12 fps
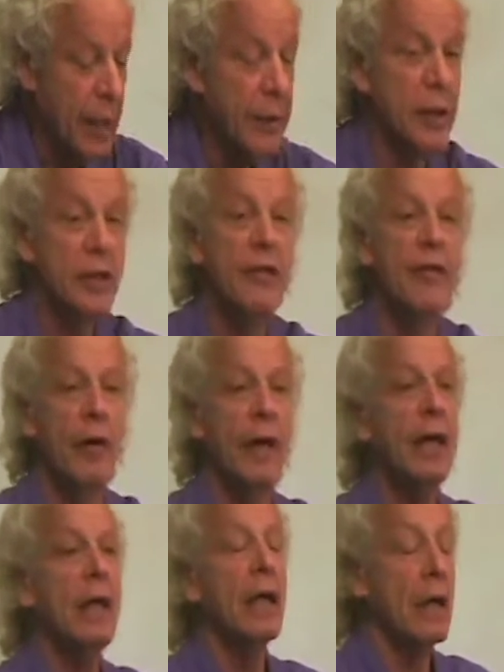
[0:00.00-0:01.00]
This is a
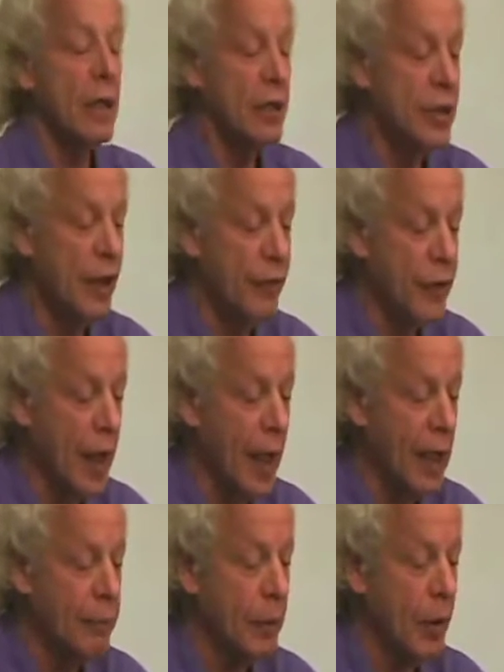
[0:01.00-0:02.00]
very
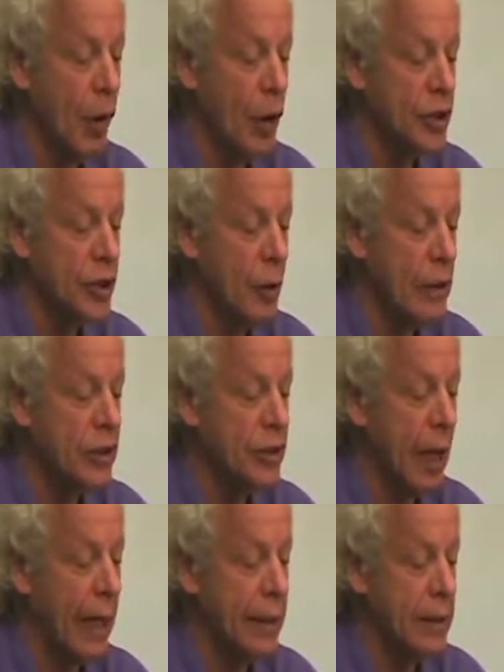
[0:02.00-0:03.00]
difficult but also
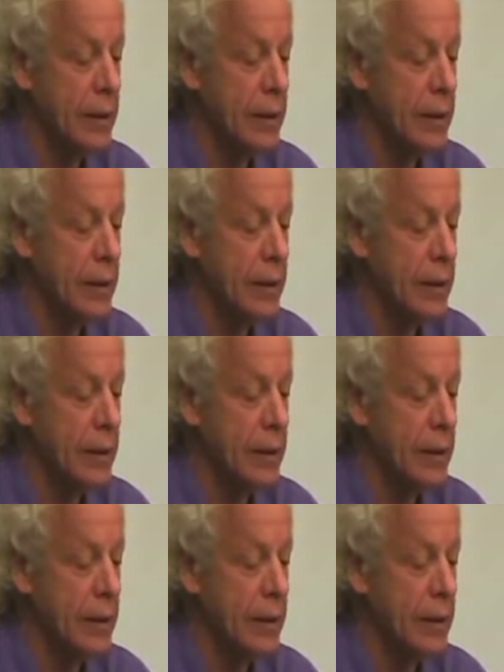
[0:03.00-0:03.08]
exciting